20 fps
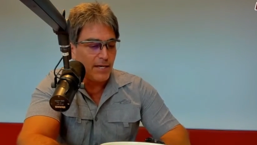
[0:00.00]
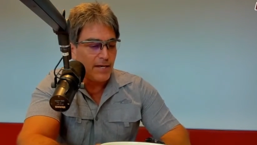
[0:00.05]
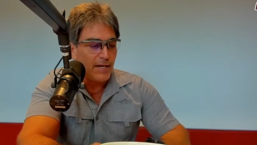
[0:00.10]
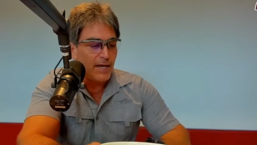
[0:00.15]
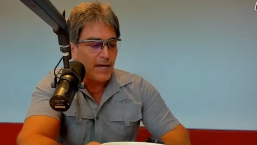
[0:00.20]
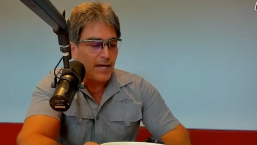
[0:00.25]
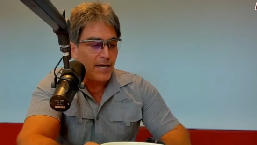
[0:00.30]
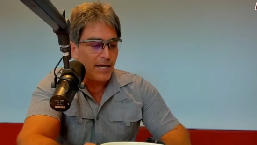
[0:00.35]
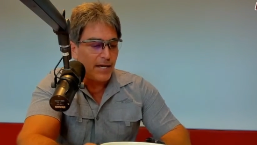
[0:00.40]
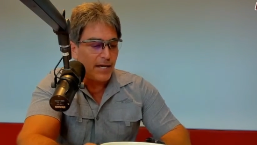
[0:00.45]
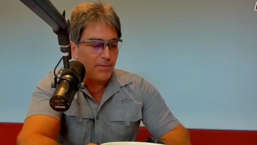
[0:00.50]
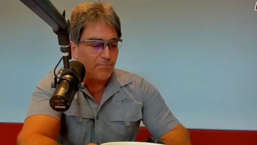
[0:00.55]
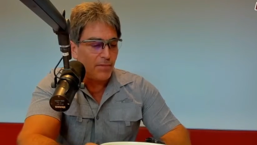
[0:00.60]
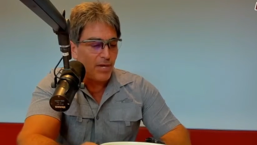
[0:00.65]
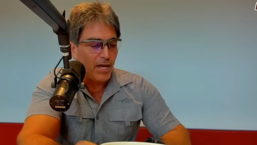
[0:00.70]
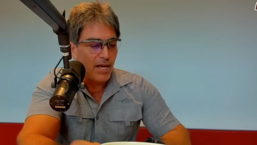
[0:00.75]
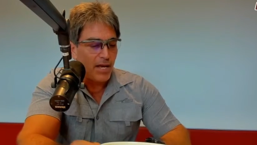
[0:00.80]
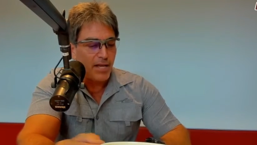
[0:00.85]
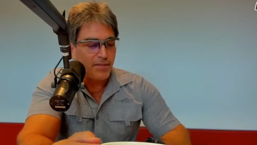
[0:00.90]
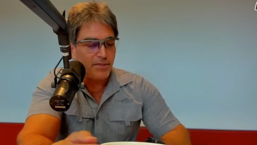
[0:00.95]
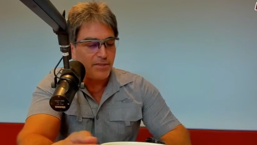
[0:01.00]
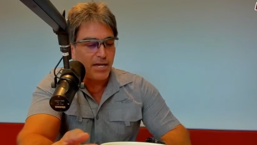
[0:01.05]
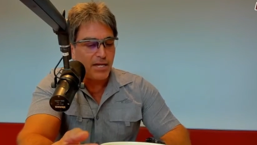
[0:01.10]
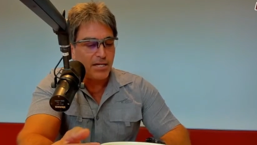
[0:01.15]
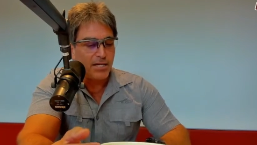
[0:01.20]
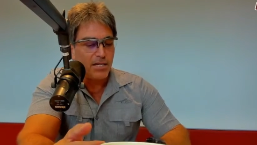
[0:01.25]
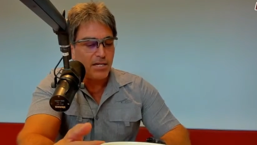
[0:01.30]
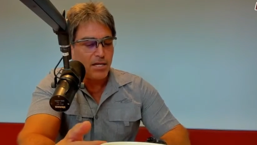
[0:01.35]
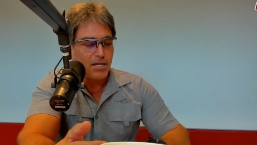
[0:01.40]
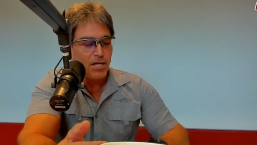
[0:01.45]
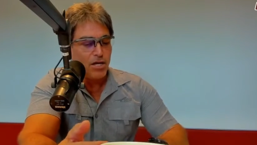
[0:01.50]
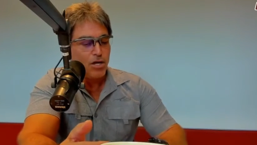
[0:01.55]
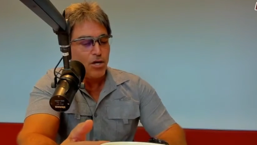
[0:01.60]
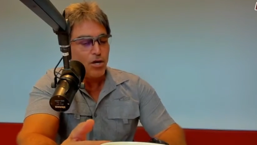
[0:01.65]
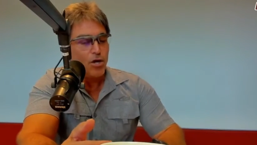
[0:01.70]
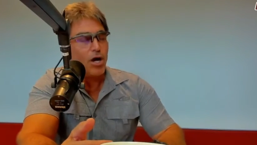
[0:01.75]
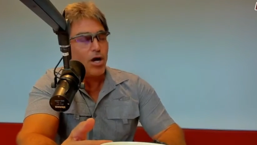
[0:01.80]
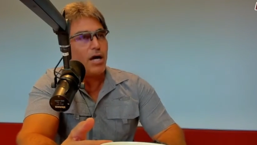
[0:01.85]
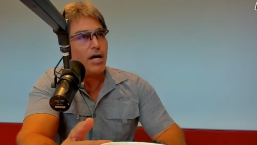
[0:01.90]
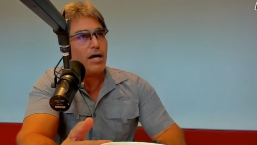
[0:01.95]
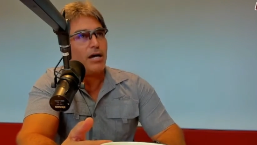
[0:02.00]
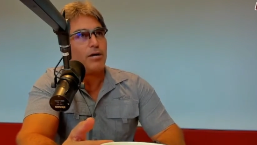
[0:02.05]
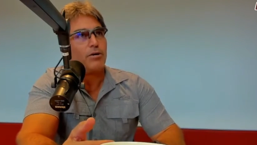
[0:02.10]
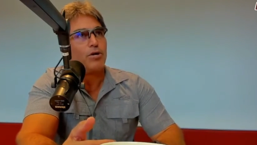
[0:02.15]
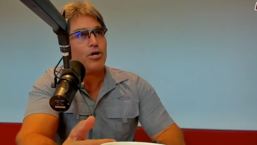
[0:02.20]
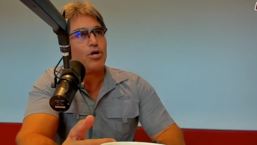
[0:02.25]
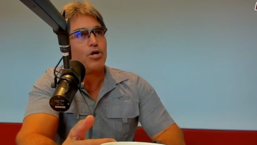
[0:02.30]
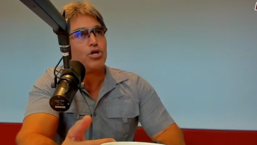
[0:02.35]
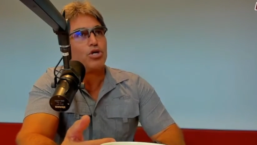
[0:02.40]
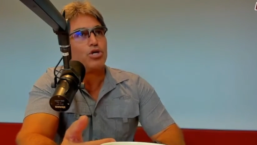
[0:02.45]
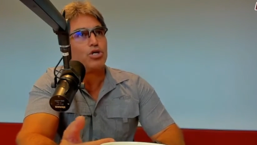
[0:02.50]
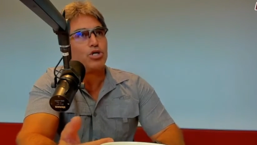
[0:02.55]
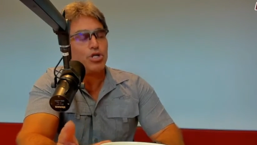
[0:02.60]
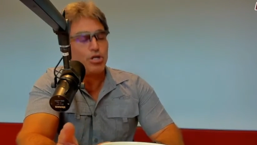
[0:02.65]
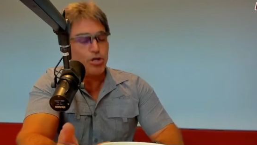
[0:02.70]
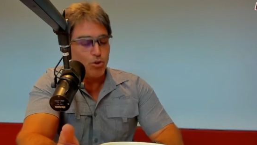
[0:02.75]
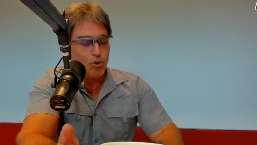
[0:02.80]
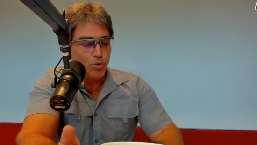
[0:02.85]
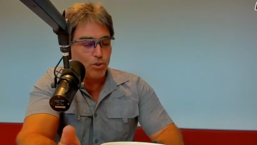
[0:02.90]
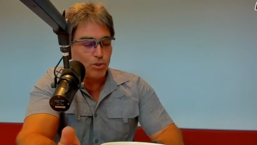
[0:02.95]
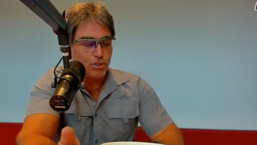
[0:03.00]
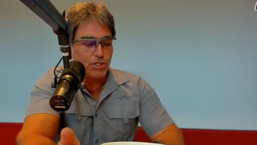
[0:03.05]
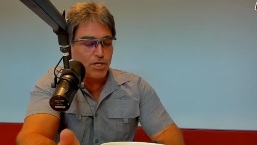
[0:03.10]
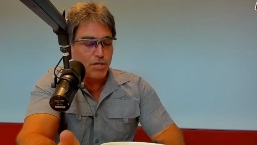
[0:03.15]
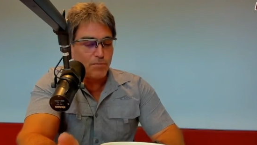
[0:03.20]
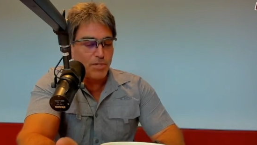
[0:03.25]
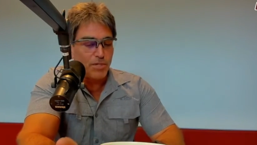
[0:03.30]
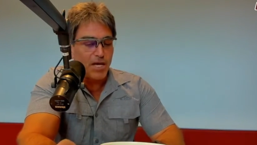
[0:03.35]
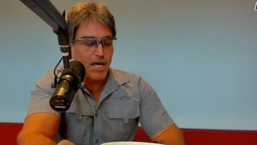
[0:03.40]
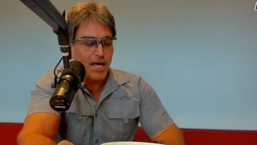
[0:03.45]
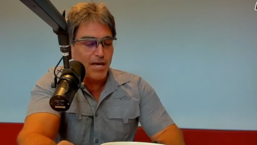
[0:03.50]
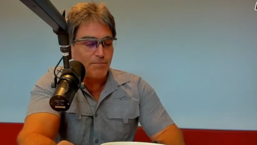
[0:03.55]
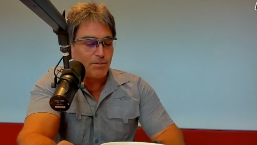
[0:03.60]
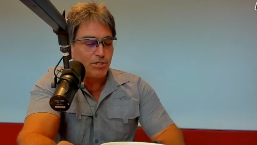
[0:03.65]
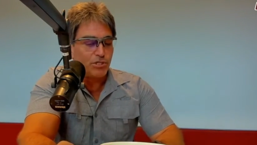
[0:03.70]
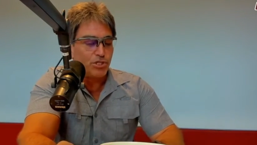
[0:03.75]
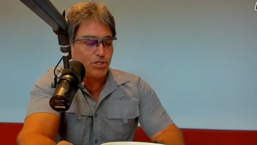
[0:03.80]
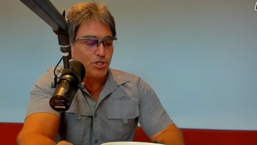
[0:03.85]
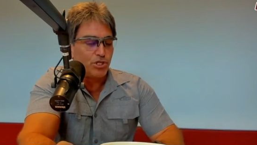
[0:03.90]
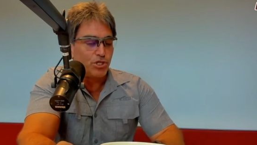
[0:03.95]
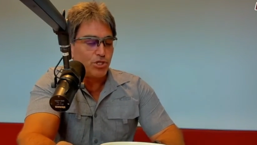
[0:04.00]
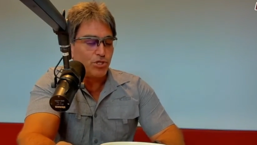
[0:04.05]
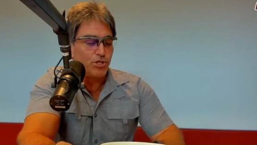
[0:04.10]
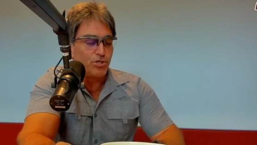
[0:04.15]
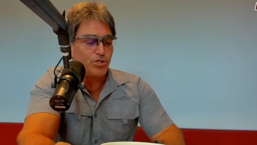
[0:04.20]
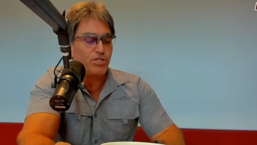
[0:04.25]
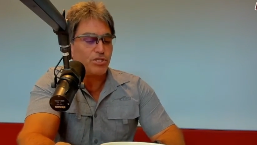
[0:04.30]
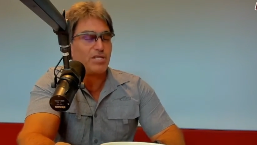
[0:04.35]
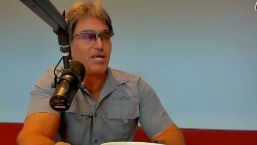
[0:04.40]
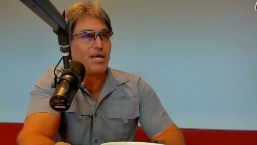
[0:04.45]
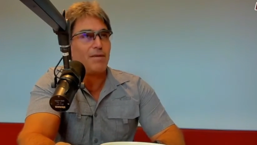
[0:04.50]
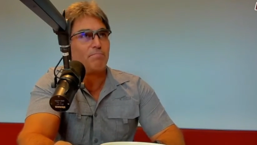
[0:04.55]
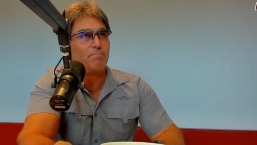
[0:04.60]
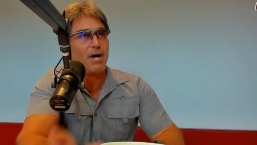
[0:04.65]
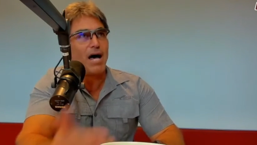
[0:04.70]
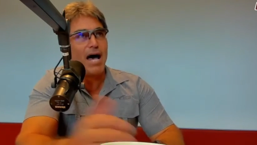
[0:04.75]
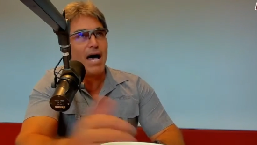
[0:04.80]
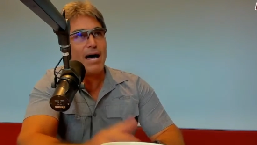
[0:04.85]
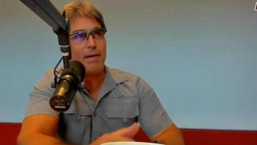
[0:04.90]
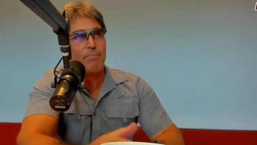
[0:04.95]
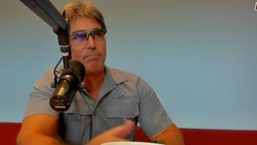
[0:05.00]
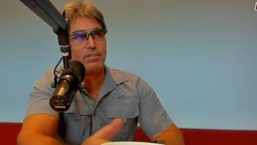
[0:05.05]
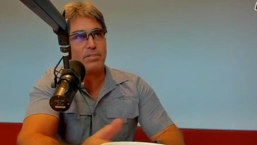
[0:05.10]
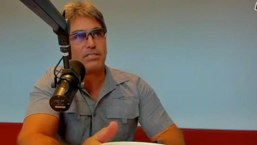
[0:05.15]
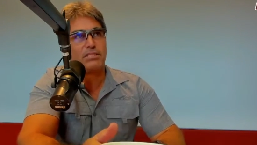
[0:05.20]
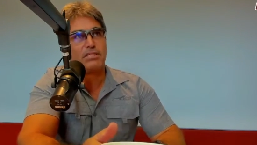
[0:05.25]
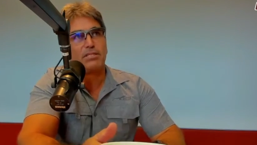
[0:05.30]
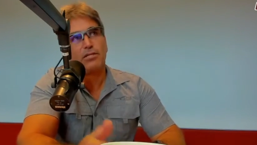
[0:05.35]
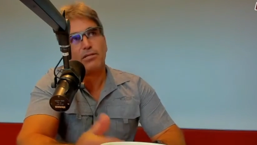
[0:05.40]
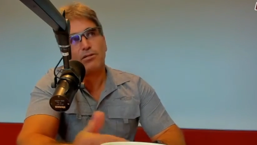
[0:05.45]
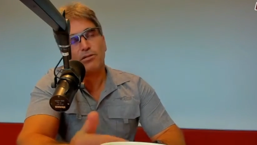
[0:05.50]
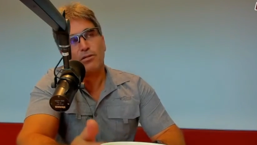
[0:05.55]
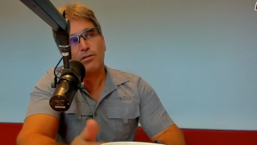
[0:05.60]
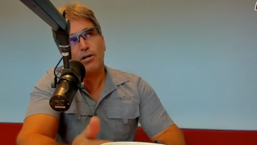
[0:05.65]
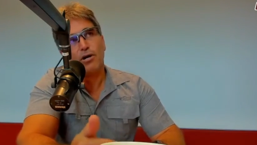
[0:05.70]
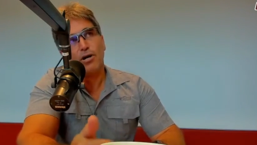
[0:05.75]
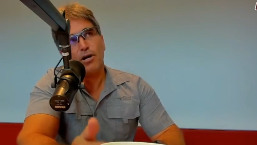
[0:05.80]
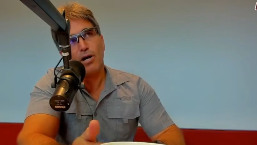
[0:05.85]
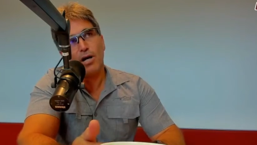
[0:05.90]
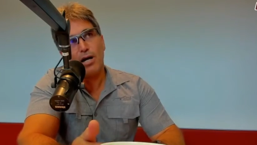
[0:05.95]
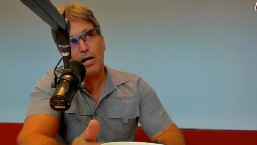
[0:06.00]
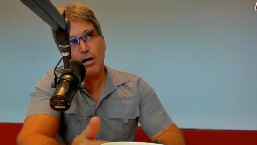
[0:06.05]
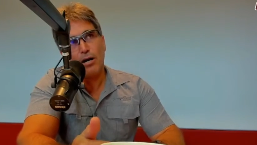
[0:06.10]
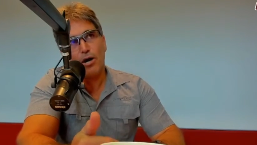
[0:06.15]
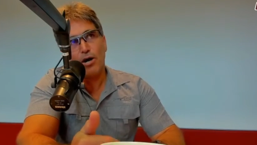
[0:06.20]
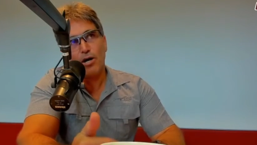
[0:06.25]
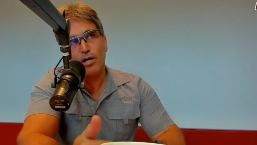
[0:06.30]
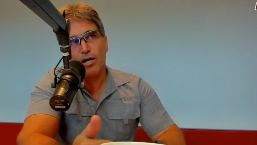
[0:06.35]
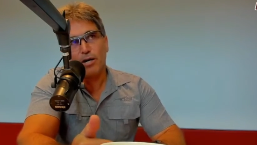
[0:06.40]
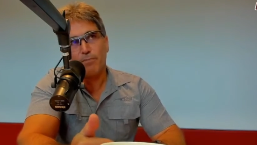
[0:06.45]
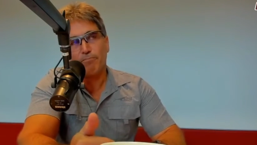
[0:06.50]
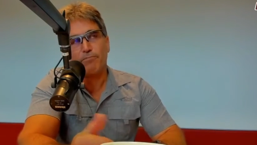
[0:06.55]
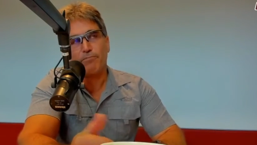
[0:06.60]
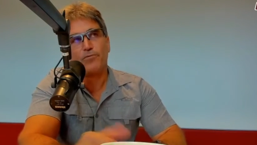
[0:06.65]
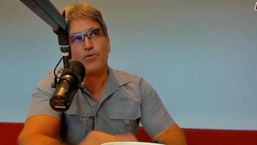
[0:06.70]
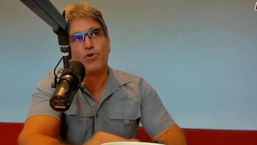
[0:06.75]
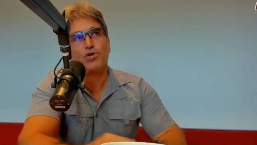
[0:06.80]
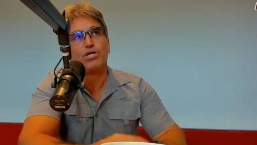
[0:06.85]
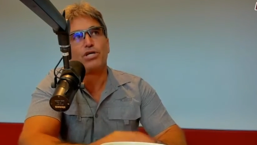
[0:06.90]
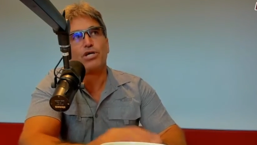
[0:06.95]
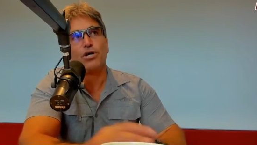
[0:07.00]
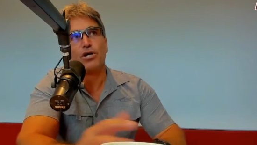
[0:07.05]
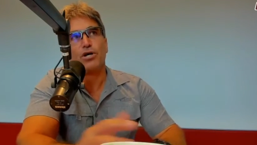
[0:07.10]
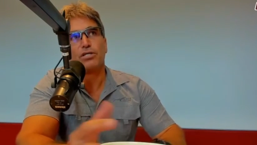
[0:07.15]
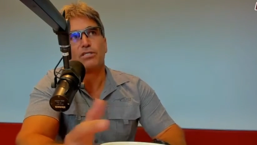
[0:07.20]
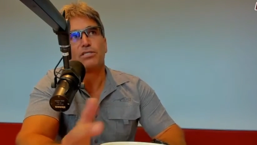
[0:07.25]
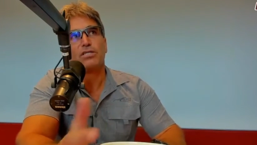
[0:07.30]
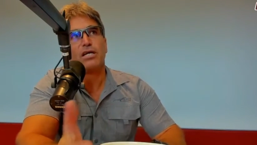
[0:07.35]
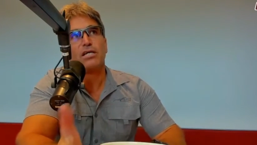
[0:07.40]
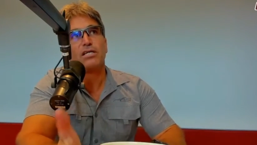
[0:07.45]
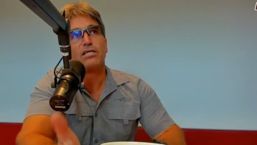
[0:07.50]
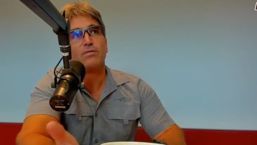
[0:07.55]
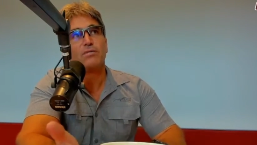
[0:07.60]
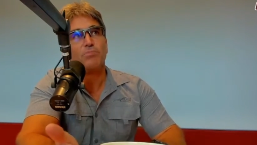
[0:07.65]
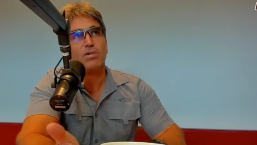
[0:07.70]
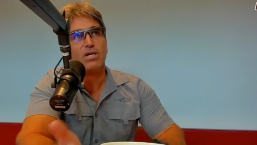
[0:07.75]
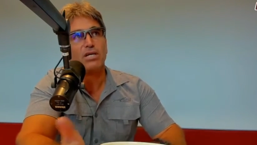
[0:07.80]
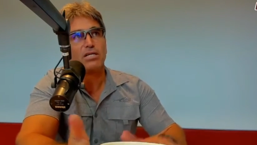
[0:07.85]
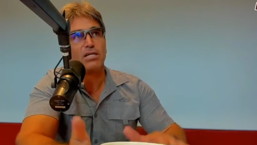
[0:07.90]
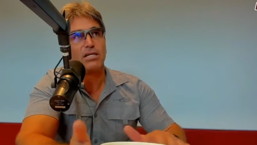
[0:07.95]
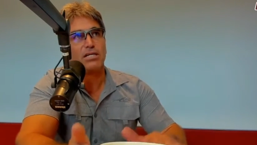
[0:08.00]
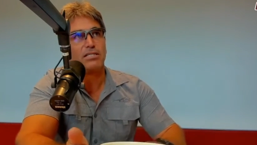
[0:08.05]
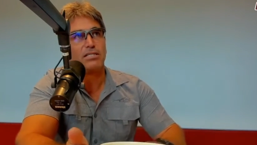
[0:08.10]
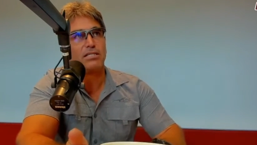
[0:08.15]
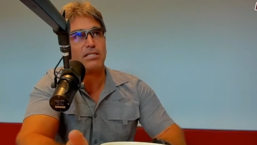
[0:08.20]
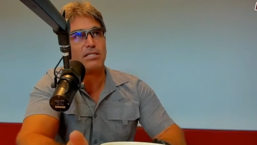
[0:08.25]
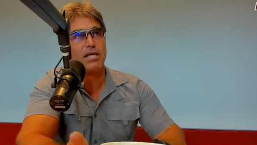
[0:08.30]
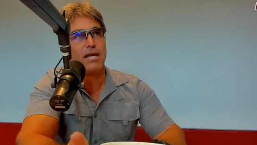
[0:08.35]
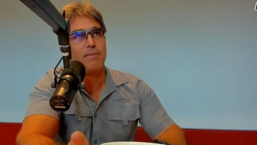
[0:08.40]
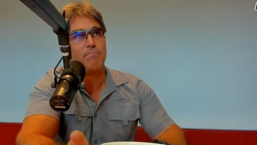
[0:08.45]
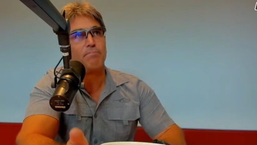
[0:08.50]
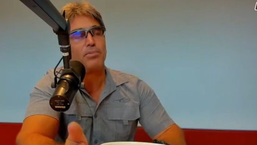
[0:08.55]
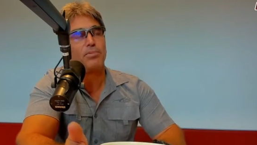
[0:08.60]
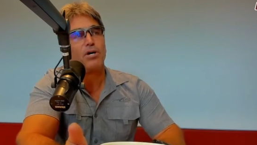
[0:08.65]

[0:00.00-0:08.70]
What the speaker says: And then you should also be able to do step ups on a 40 odd centimeter step,